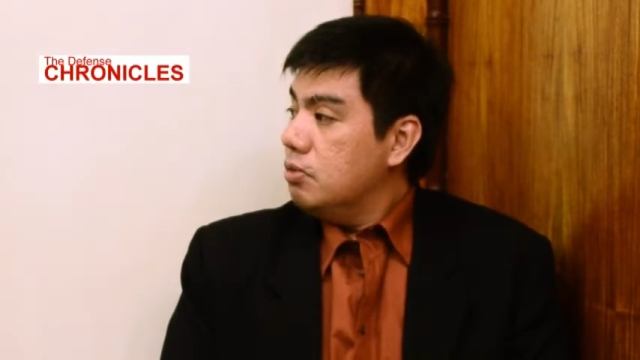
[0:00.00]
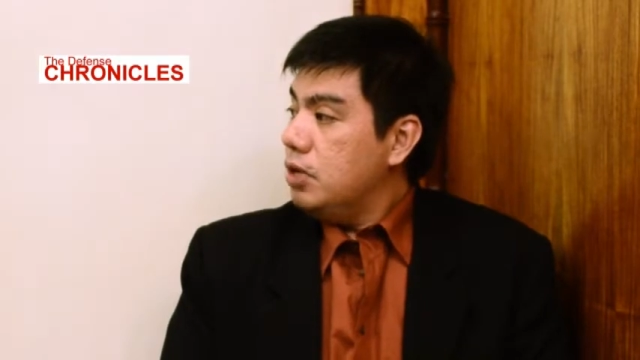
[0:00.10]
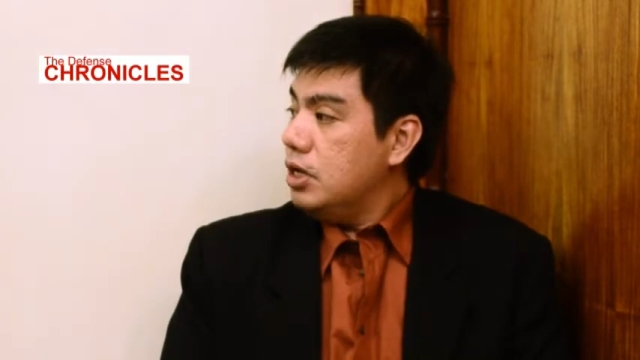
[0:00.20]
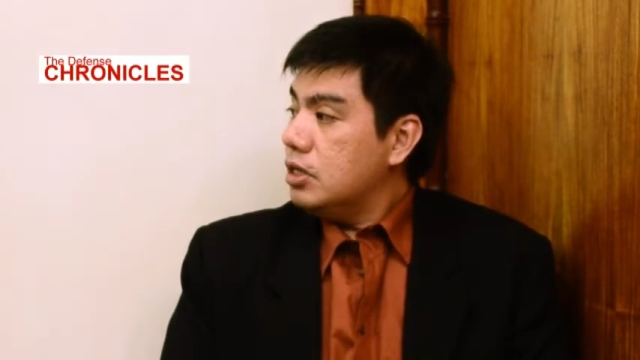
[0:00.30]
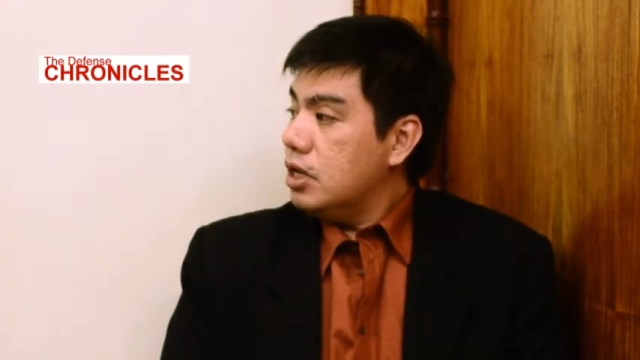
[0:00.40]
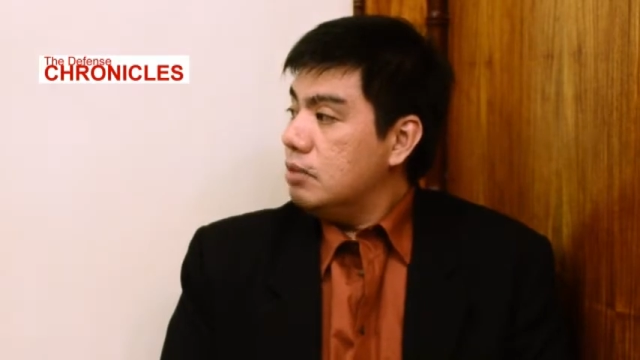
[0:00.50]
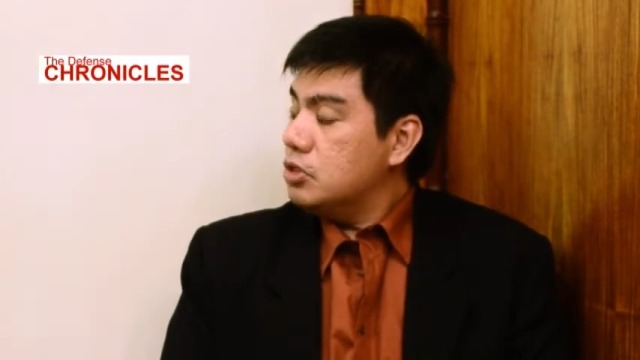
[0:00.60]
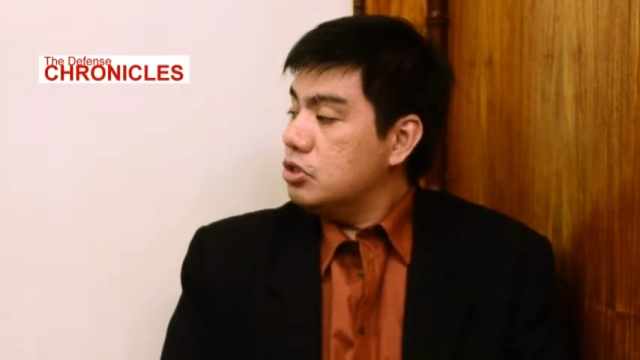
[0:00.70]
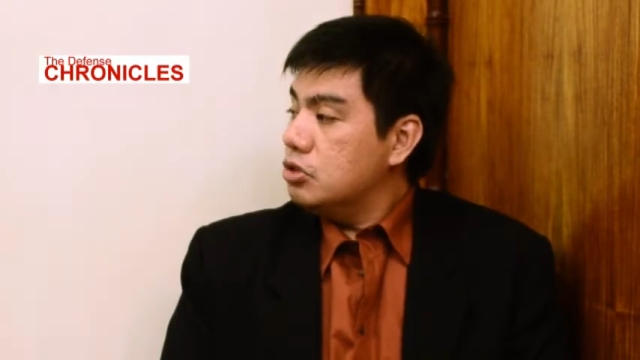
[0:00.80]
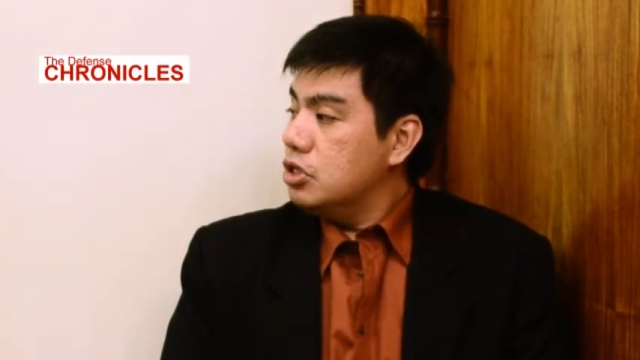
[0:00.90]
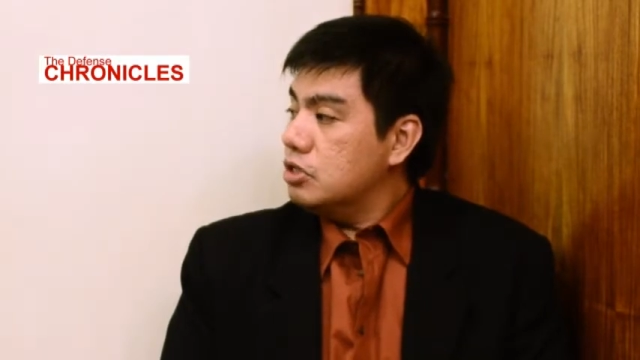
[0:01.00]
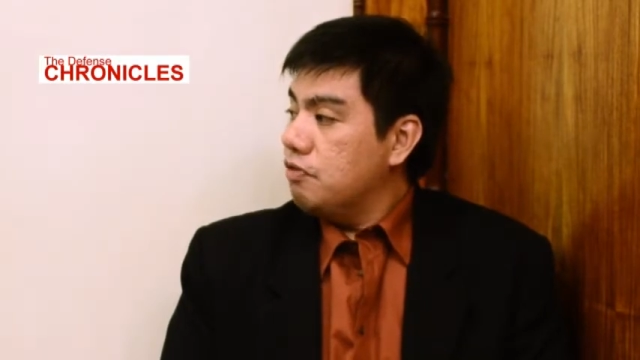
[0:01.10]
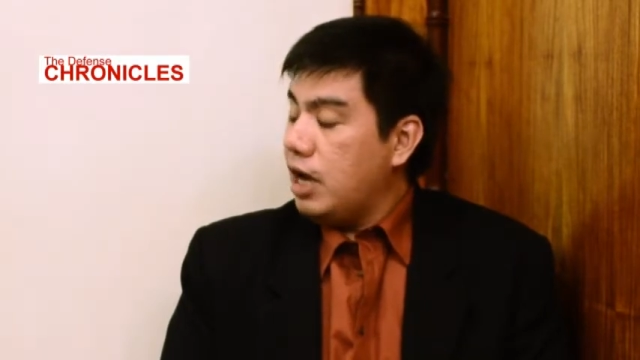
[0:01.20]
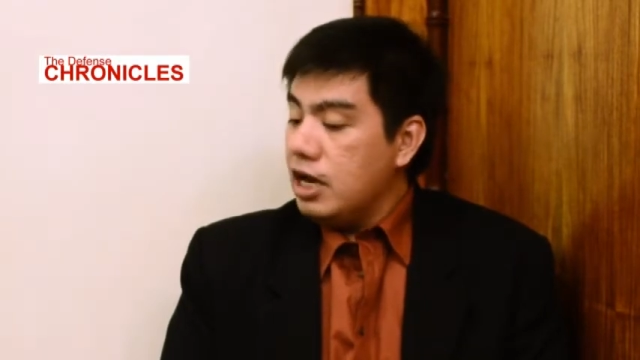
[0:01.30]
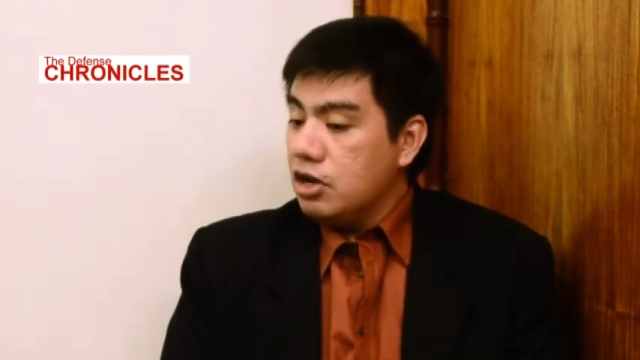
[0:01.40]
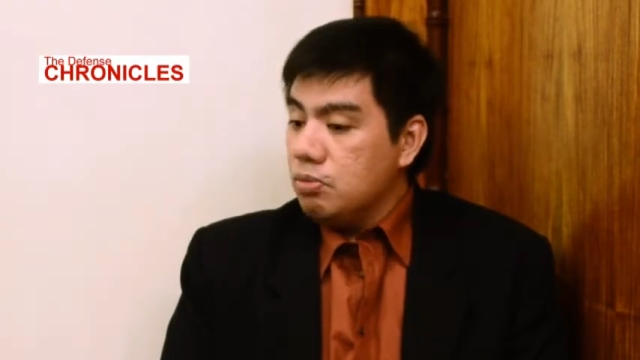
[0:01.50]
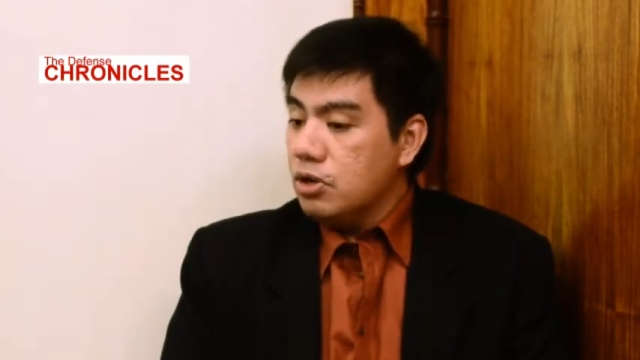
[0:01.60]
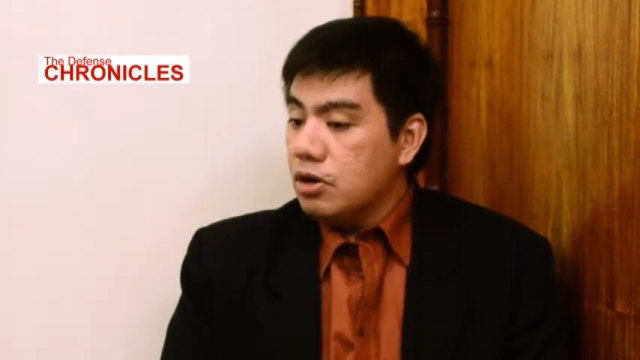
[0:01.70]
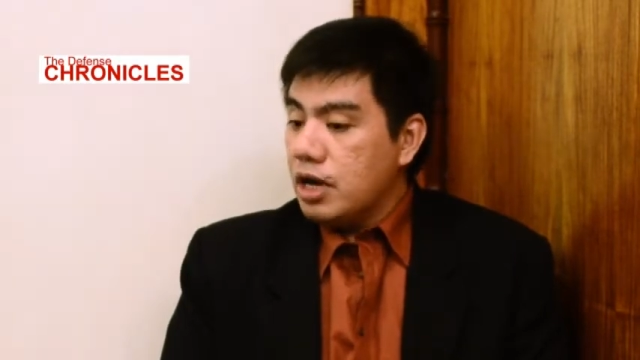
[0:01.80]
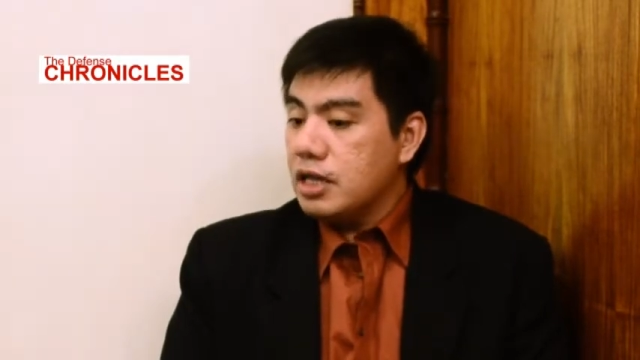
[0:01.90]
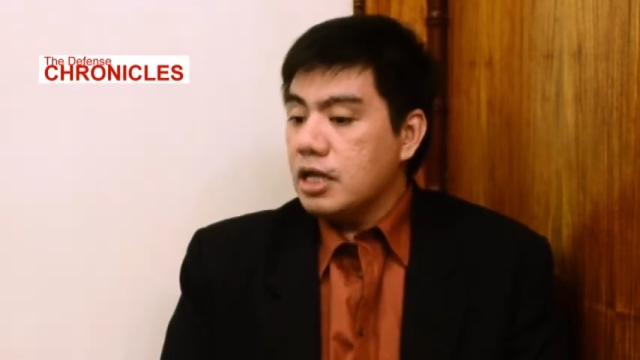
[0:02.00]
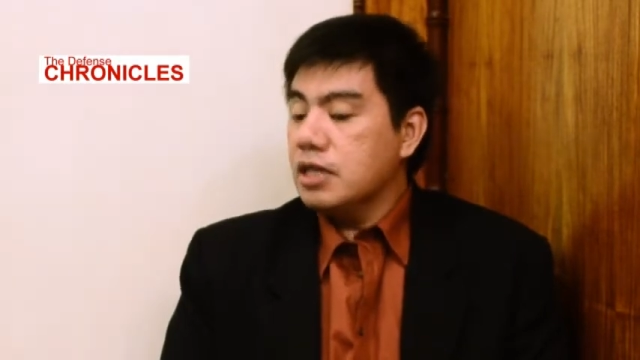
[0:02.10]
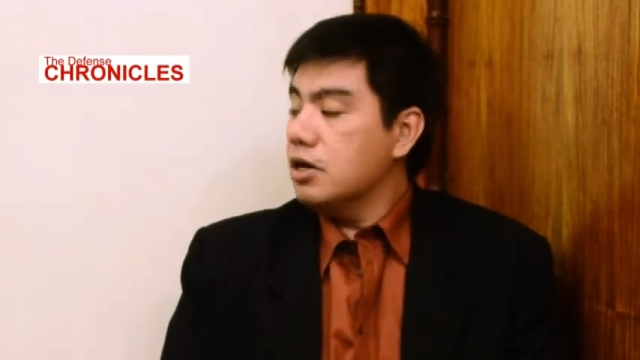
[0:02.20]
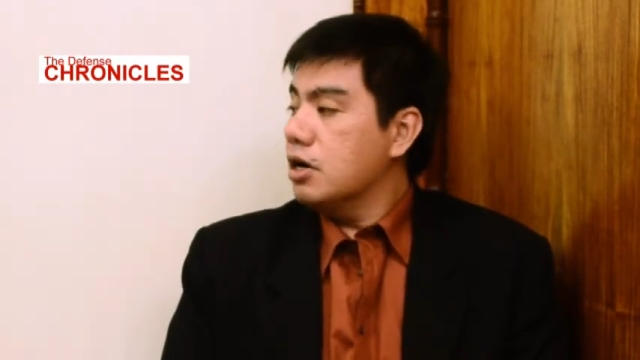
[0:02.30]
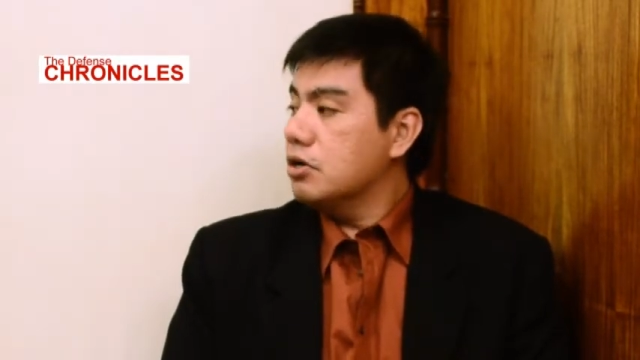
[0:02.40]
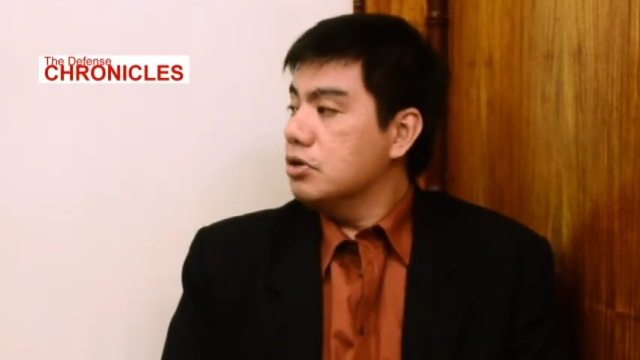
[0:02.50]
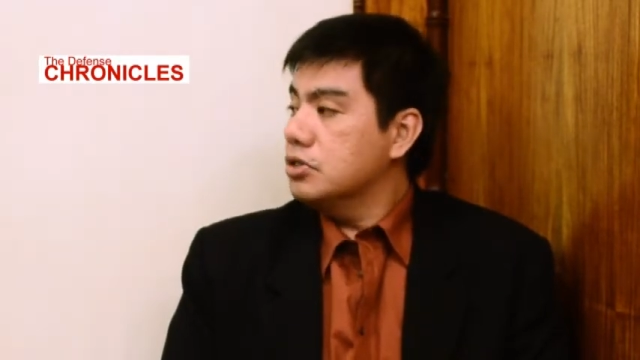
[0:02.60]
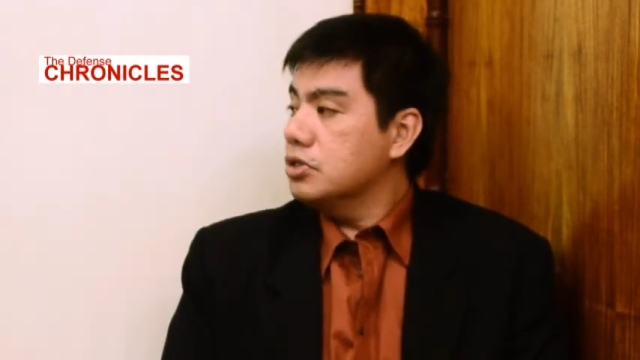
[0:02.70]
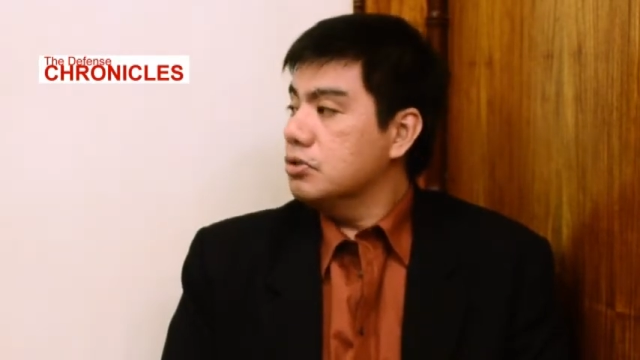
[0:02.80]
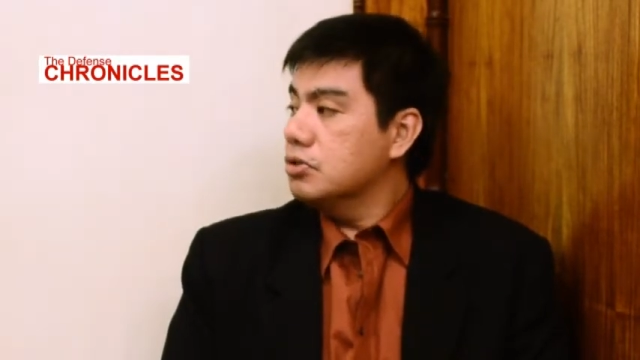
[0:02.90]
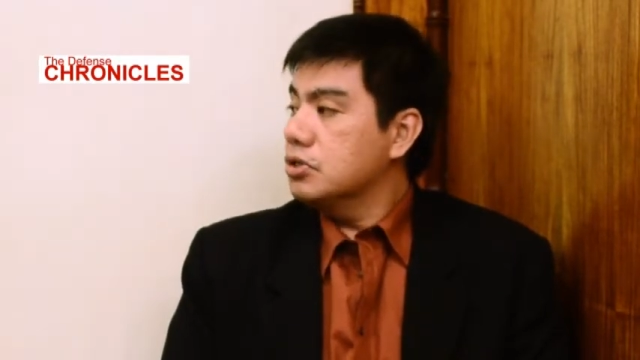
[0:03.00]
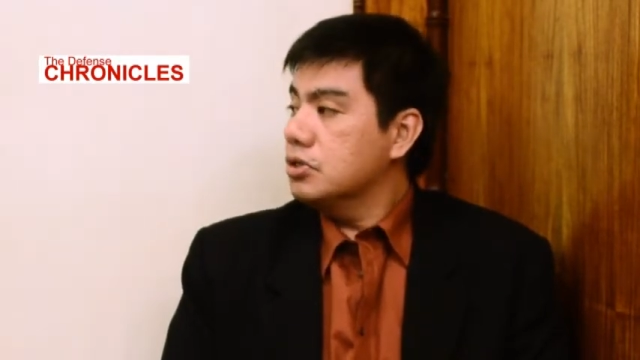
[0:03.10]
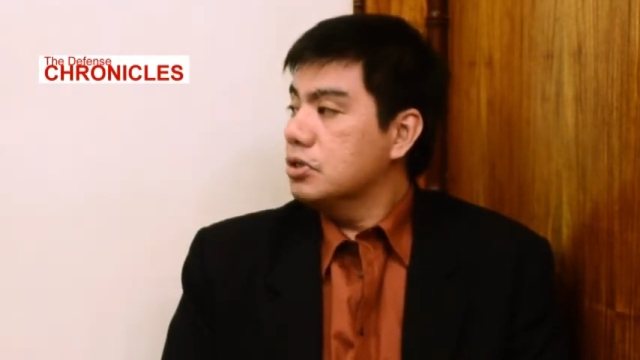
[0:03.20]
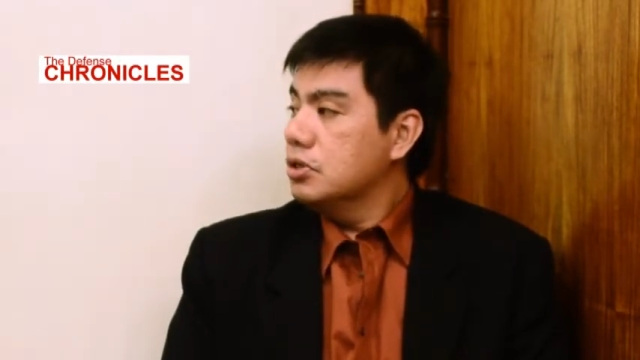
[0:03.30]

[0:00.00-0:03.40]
when it comes to this valuable right under our Constitution.